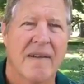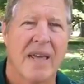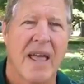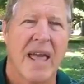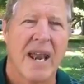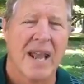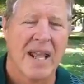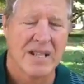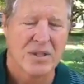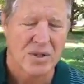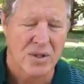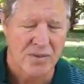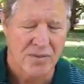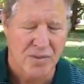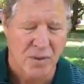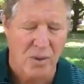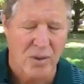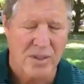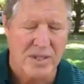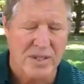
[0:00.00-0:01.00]
And as you
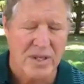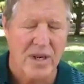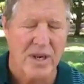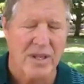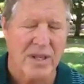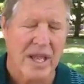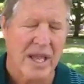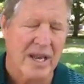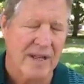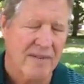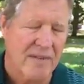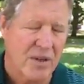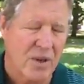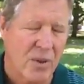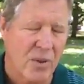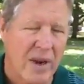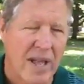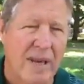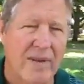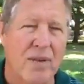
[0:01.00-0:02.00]
focus in on that, and if you
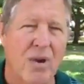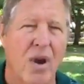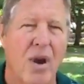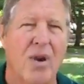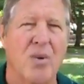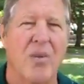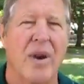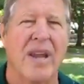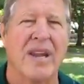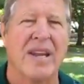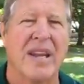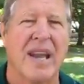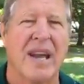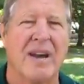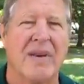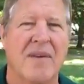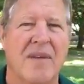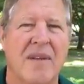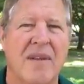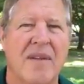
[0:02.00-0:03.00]
don't have it all right
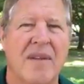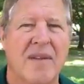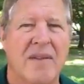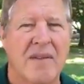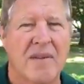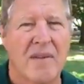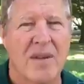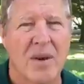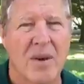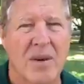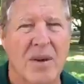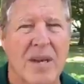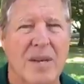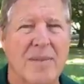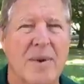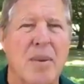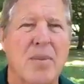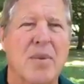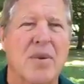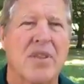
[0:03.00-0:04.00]
now,
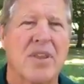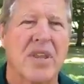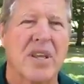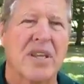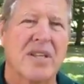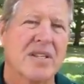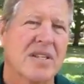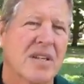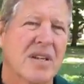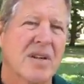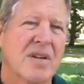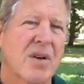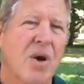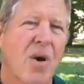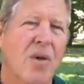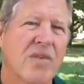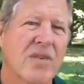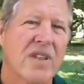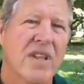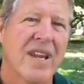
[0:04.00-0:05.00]
come up with things
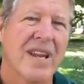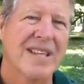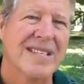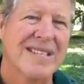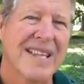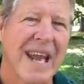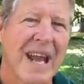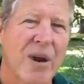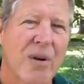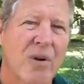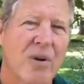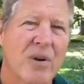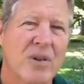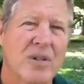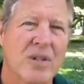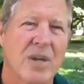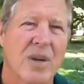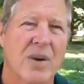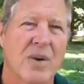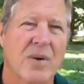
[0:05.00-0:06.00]
over the next hour or
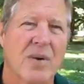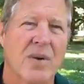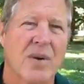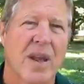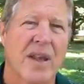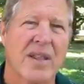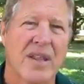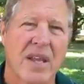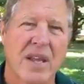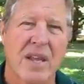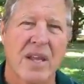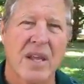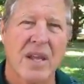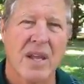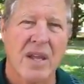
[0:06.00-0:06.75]
so, and then